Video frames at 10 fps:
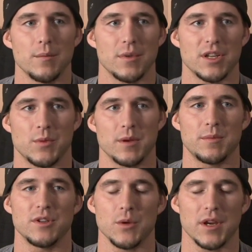Because we had
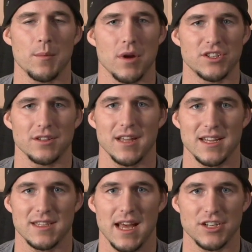been doing a bunch of
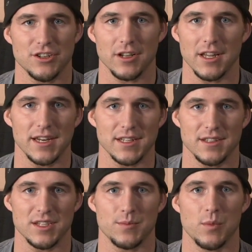Les Thatcher clinics
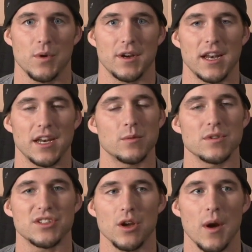at this point, and he was
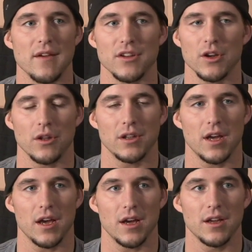so heavy on,
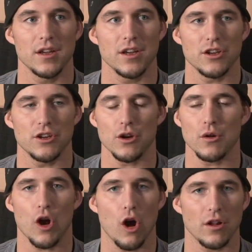
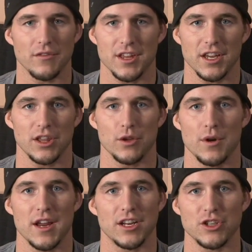call everything in the
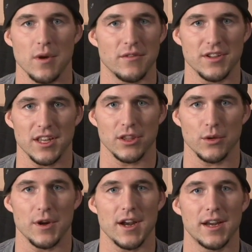ring, do everything in the
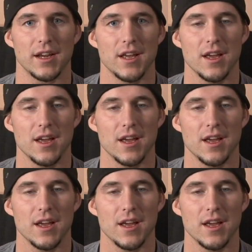ring.